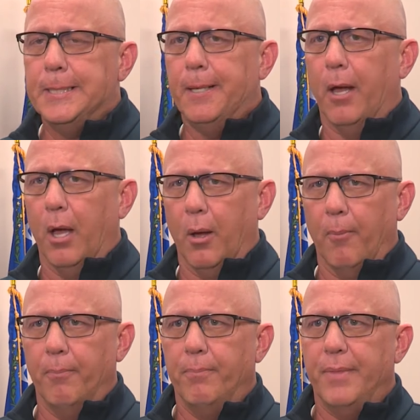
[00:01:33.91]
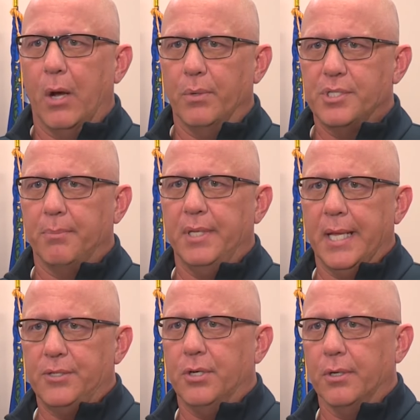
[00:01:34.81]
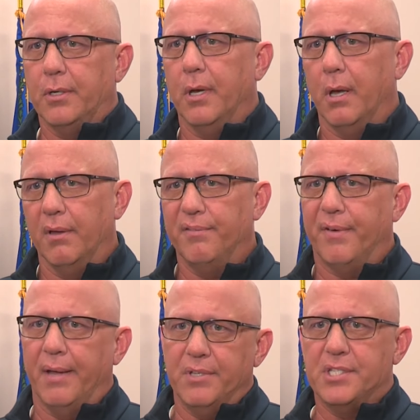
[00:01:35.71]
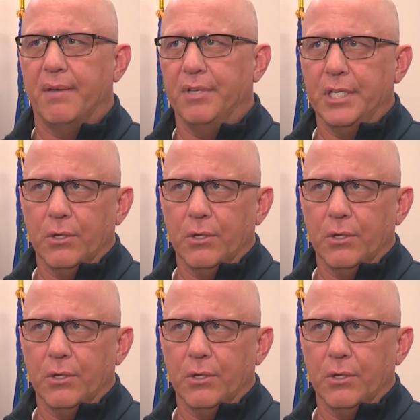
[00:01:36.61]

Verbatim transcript: That was something that took 5 to 7